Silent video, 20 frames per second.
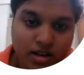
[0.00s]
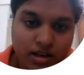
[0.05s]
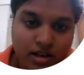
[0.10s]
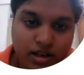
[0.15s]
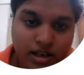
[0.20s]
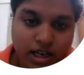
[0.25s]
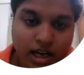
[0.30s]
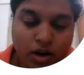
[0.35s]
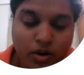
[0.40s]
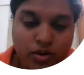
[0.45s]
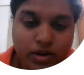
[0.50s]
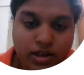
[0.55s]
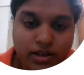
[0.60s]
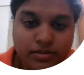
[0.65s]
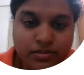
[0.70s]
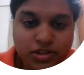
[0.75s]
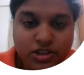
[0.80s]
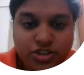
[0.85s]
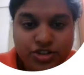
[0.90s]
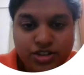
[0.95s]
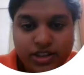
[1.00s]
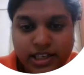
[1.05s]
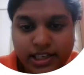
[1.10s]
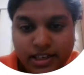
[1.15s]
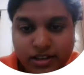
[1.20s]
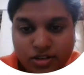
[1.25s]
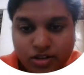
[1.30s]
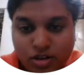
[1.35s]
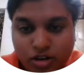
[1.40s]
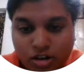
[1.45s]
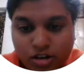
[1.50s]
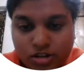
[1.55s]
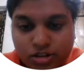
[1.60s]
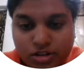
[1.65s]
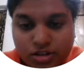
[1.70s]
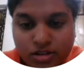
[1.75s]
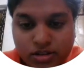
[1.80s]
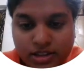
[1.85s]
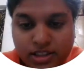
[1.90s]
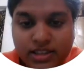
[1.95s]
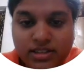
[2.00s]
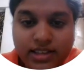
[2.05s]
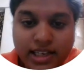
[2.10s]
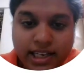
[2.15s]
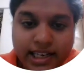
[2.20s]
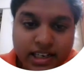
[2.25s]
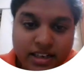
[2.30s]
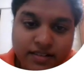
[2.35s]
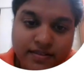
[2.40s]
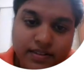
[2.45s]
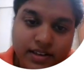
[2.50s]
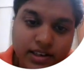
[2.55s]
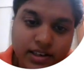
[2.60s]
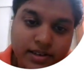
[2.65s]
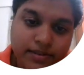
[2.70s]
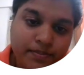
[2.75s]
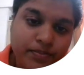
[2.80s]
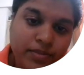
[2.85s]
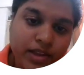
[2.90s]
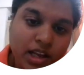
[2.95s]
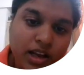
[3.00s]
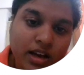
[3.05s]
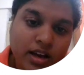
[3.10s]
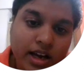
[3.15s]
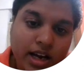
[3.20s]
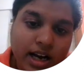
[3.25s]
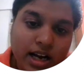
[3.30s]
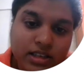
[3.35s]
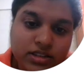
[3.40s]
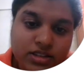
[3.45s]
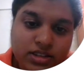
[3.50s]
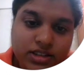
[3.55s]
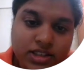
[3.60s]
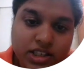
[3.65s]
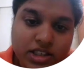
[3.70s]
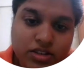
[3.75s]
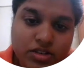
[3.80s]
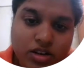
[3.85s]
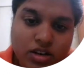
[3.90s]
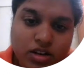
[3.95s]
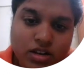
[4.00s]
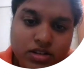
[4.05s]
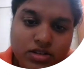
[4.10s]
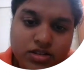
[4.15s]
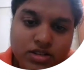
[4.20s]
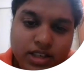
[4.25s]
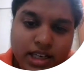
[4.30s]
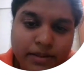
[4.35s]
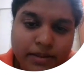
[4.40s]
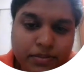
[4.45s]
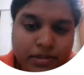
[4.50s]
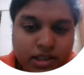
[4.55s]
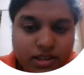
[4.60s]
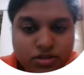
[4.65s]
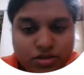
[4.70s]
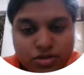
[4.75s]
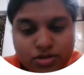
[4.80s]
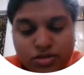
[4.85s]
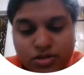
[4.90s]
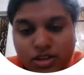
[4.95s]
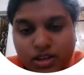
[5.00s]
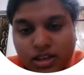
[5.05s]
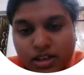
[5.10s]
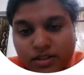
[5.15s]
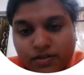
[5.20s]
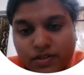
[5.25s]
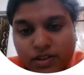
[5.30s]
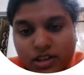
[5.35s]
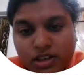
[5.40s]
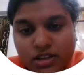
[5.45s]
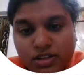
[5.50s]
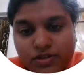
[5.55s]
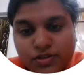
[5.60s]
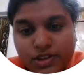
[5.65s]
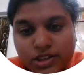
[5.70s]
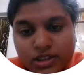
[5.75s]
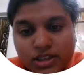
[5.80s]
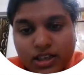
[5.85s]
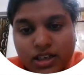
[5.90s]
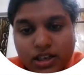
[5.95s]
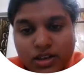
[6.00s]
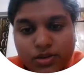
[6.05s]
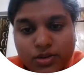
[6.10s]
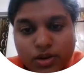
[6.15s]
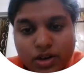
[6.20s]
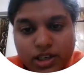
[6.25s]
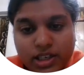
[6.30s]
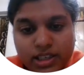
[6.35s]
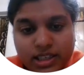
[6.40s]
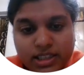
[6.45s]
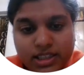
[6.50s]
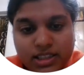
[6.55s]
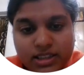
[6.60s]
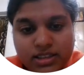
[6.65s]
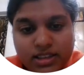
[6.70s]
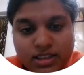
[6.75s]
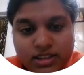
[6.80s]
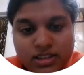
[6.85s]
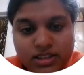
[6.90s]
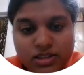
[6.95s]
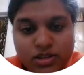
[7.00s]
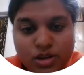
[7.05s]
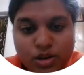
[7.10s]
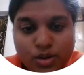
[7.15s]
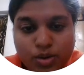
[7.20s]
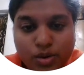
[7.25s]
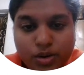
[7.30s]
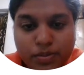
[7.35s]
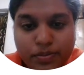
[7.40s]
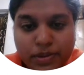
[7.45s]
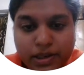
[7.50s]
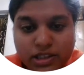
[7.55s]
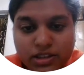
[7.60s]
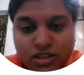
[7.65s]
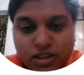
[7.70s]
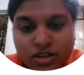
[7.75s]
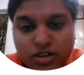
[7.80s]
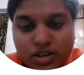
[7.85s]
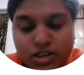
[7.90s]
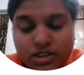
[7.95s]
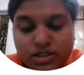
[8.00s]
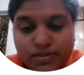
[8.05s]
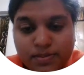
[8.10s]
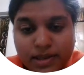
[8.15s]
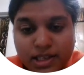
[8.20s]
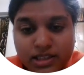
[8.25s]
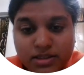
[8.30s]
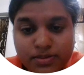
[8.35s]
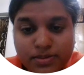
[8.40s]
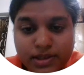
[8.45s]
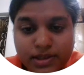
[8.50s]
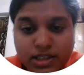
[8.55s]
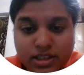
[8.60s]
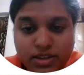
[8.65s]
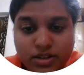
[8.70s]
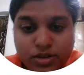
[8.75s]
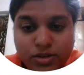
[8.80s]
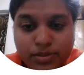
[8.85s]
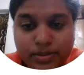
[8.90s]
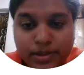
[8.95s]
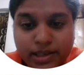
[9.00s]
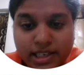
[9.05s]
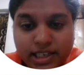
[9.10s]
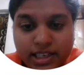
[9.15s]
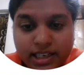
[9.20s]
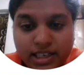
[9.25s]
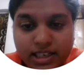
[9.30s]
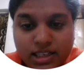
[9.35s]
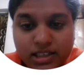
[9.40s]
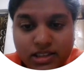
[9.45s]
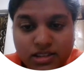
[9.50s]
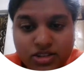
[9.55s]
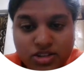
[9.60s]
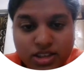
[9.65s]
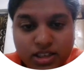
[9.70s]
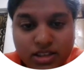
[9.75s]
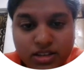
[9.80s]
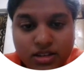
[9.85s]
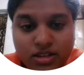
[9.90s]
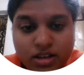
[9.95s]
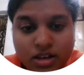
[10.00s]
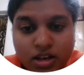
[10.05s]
Now comes strain gauge, the second one. A strain gauge type transducer converts physical quantity such as load, pressure, or displacement into mechanical strain